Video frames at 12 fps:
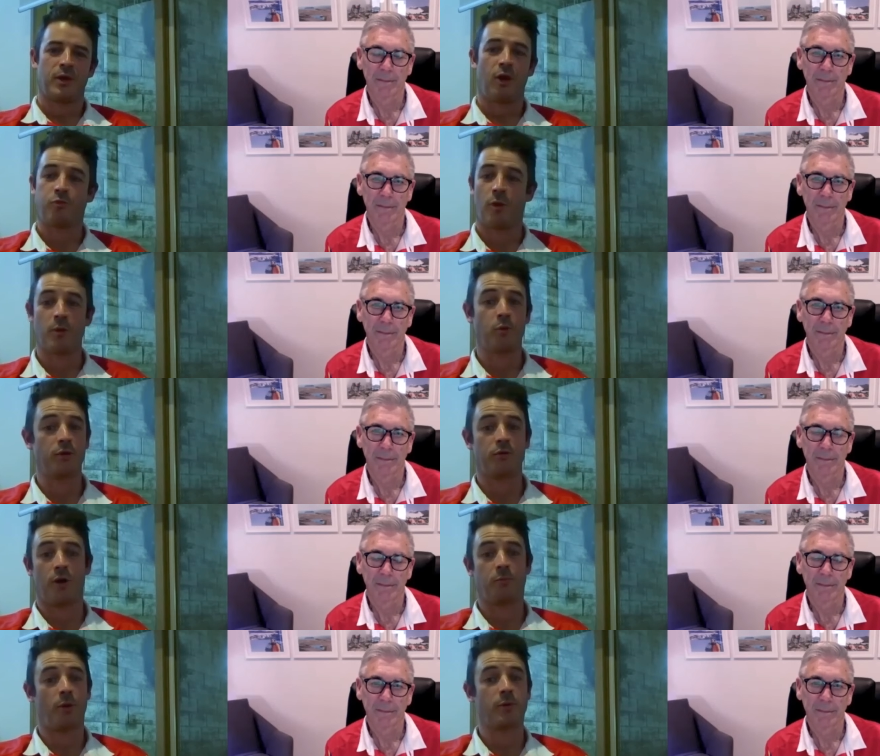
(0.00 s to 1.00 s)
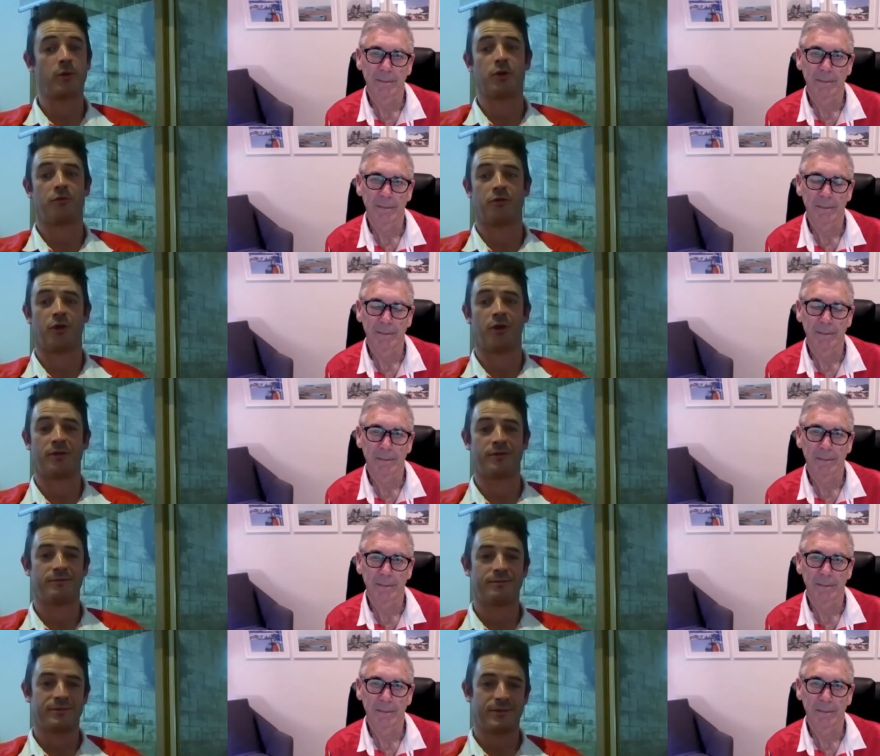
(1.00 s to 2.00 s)
Speaker 1: I probably would have I probably could have forgotten
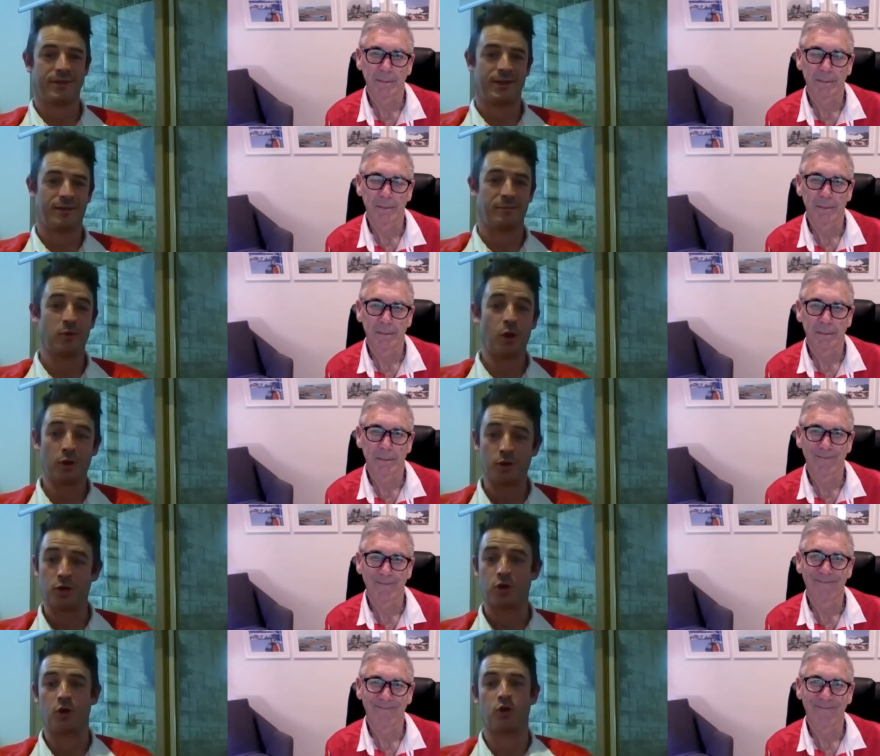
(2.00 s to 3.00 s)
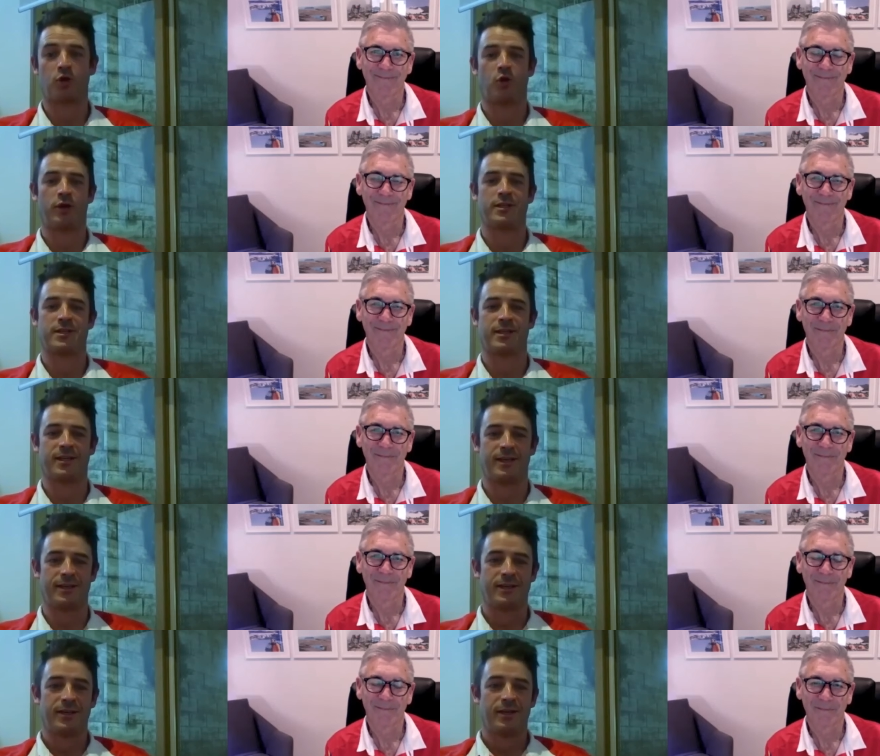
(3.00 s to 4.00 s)
um, Lachlan Kirkby. He's going to
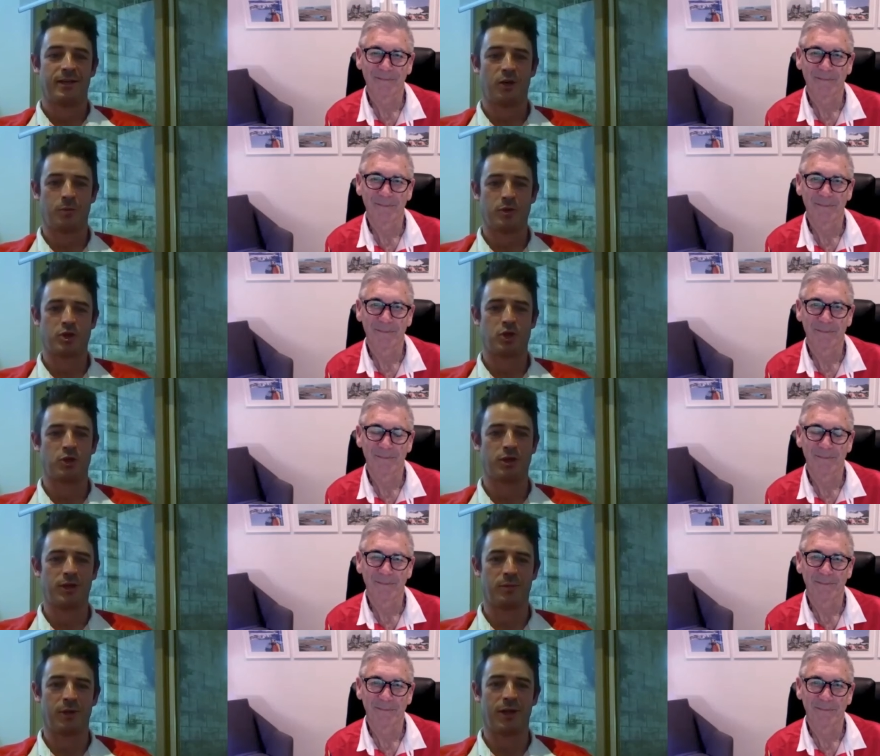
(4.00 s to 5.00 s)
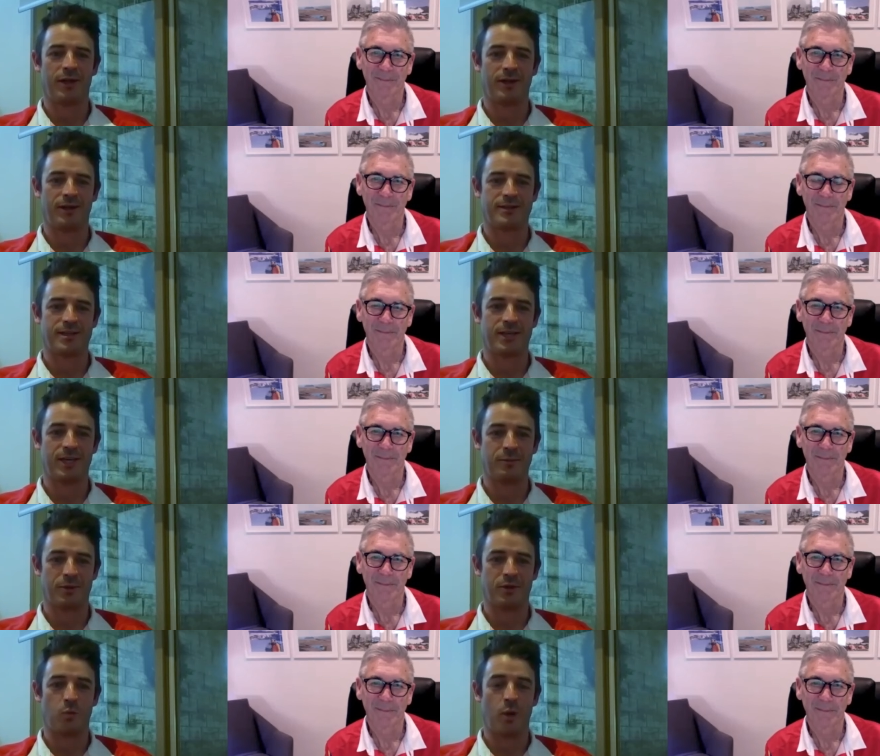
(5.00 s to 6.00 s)
get an opportunity to play uh, to keep
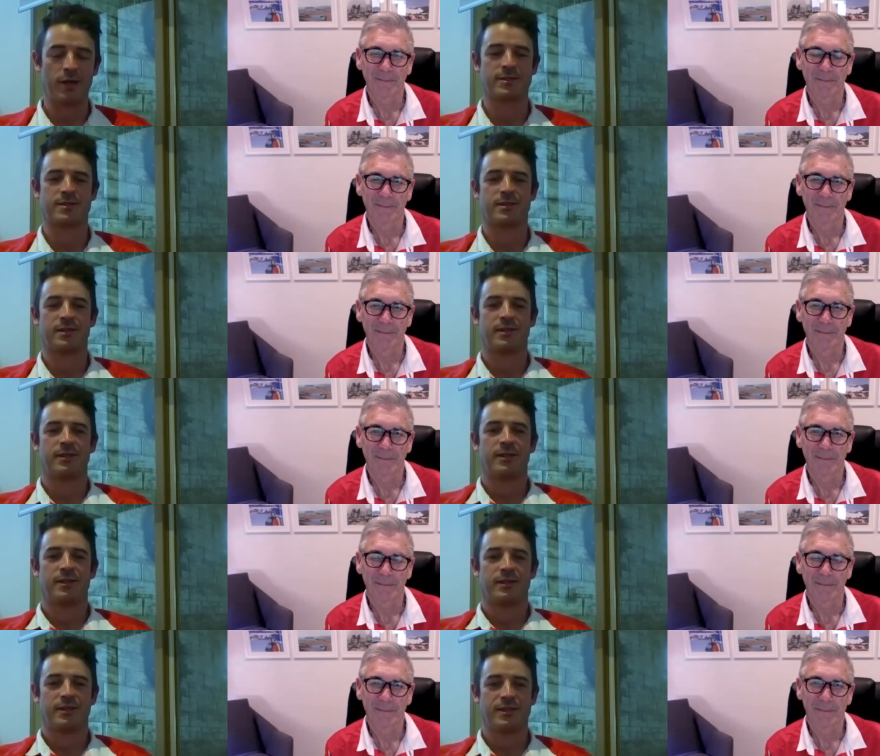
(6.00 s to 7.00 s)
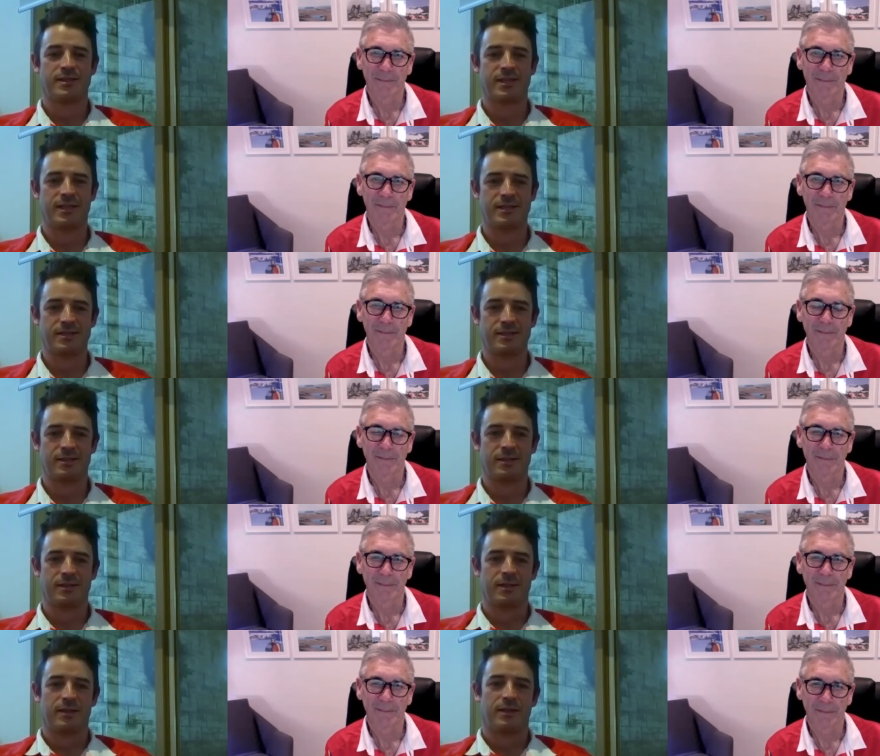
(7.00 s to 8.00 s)
in the ones this season.
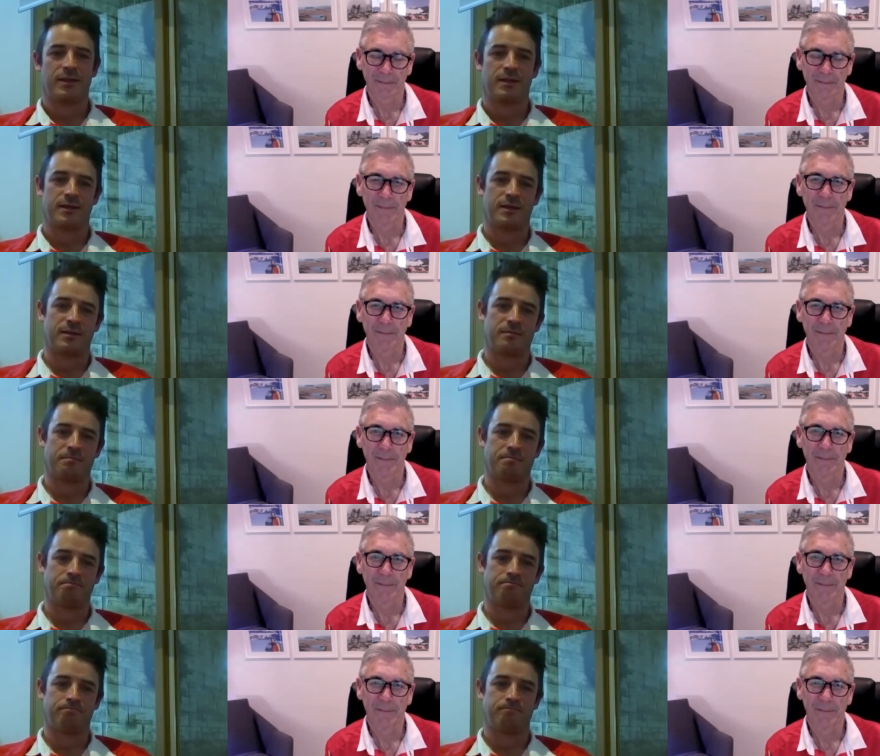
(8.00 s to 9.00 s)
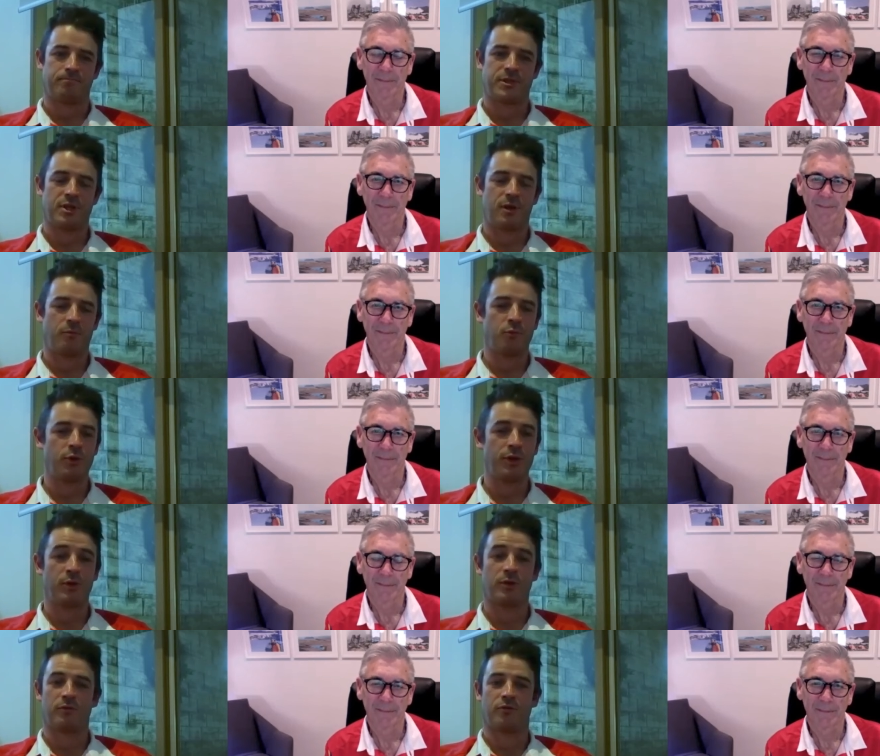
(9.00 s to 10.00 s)
Um, so I'm
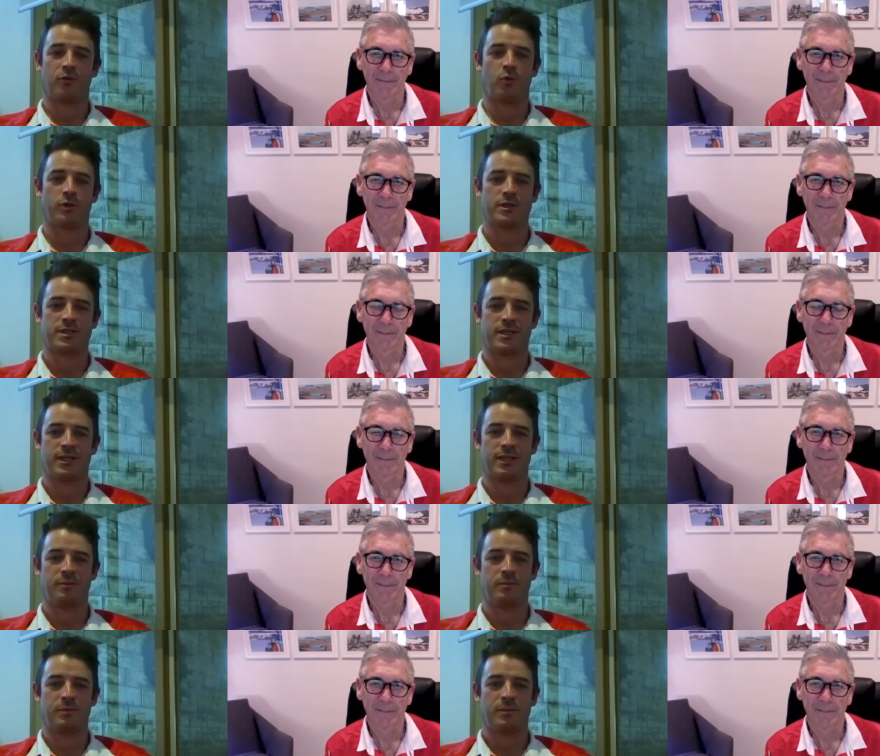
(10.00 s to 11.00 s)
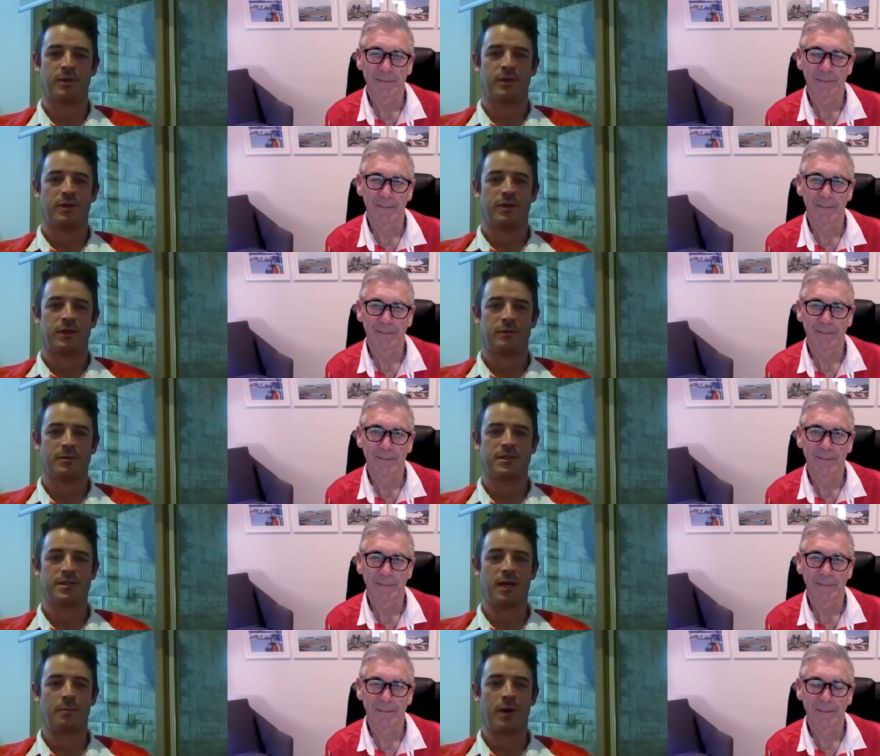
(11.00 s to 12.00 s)
really looking forward to seeing him him
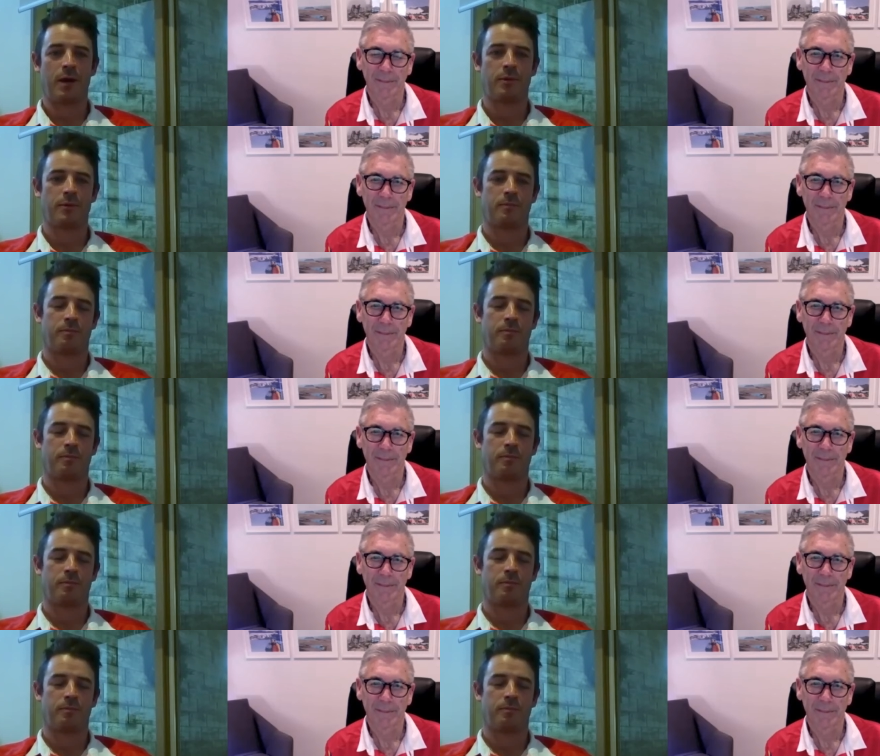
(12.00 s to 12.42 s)
step up.